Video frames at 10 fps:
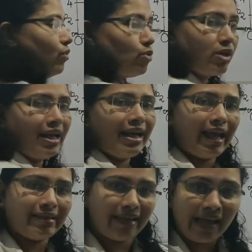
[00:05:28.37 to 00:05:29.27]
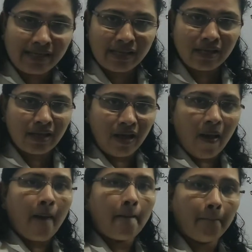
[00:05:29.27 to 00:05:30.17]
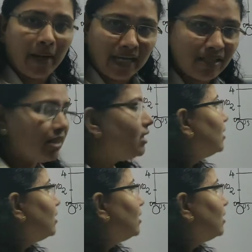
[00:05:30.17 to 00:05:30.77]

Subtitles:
4 second, like that. But